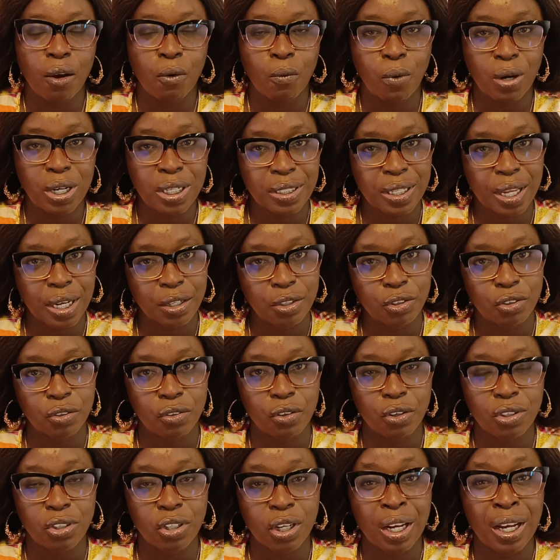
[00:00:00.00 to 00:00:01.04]
What is an
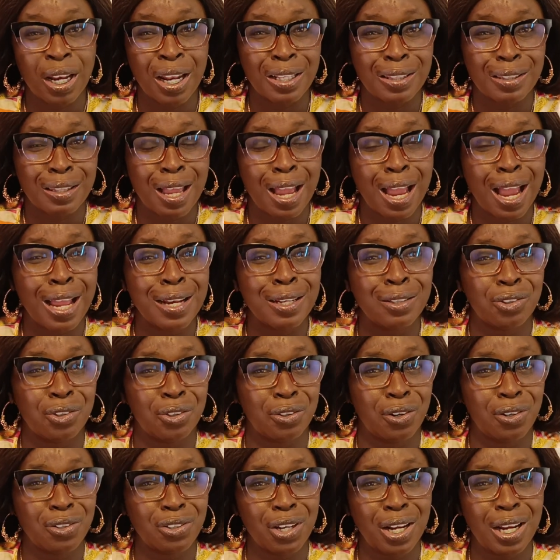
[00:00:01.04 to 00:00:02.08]
introduction letter? An
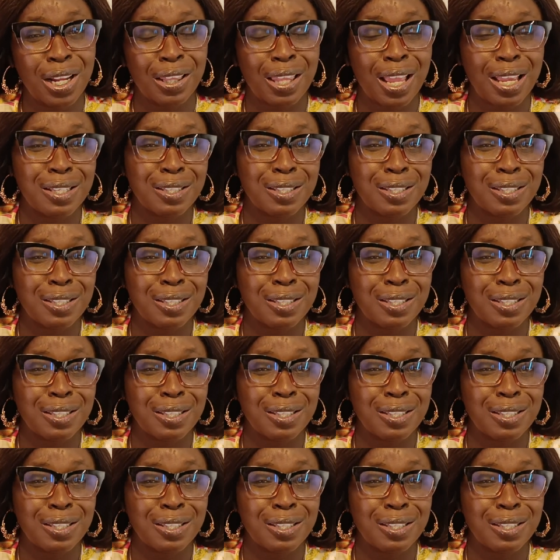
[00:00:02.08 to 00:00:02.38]
introduction letter